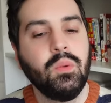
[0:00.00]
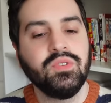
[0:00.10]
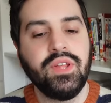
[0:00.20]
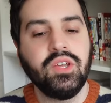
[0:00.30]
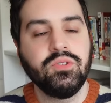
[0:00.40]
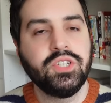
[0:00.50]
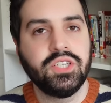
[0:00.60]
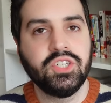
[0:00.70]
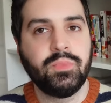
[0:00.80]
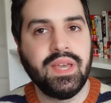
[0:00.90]
it was really cool to
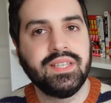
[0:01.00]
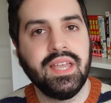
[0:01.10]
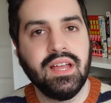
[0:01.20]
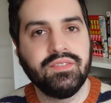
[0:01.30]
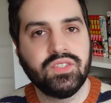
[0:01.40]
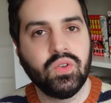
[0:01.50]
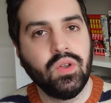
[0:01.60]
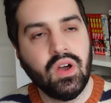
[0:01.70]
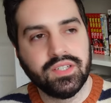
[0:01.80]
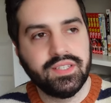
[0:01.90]
touch base again after so
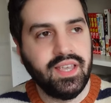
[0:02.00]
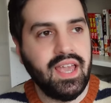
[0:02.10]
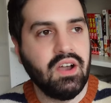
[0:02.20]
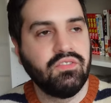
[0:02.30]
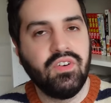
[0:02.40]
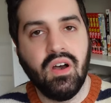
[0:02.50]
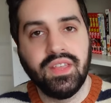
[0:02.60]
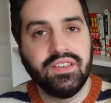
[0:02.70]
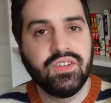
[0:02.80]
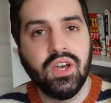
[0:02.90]
long to see how far
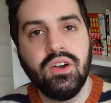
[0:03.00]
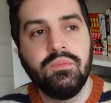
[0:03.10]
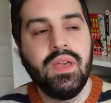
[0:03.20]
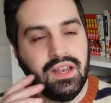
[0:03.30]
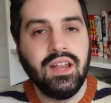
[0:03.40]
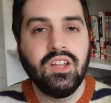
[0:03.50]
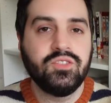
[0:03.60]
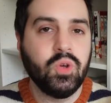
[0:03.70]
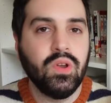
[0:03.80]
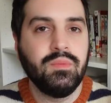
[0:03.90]
they've come. And I love
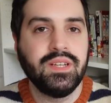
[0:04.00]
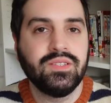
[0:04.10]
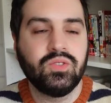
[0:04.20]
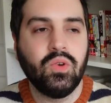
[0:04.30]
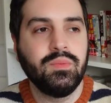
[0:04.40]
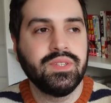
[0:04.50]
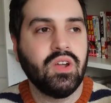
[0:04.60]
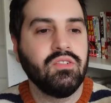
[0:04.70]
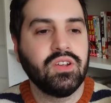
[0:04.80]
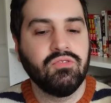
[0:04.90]
tournaments. Tournaments
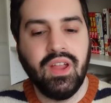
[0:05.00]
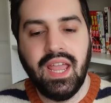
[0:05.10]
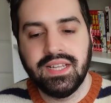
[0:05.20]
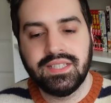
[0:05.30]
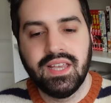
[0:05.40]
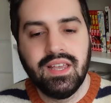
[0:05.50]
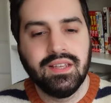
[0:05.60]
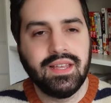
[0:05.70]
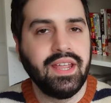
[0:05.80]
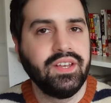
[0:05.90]
are a great
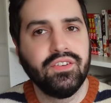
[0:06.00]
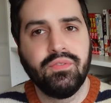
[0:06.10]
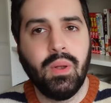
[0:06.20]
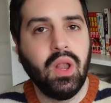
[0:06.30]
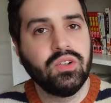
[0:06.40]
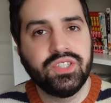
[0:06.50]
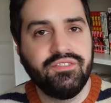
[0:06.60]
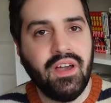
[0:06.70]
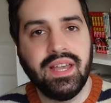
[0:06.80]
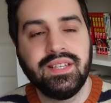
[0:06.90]
kind of plot
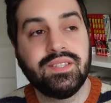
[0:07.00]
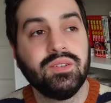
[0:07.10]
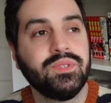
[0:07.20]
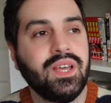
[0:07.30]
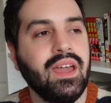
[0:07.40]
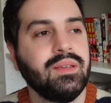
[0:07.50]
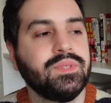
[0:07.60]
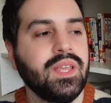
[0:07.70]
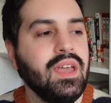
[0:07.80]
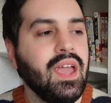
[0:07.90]
device
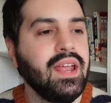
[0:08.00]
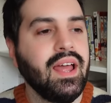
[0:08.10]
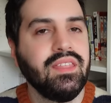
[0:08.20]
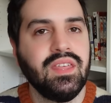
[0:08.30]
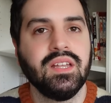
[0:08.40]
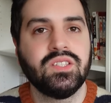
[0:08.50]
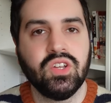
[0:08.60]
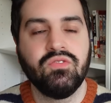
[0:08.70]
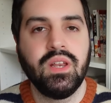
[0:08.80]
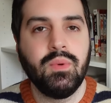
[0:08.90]
sometimes, and I think it's
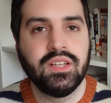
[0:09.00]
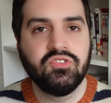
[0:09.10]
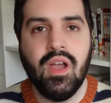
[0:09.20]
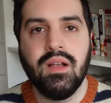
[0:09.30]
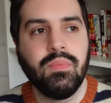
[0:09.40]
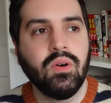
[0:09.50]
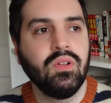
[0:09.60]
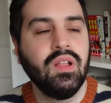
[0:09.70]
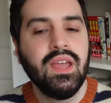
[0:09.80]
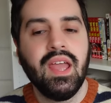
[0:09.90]
done really well in Dragon
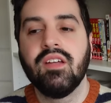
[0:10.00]
Ball.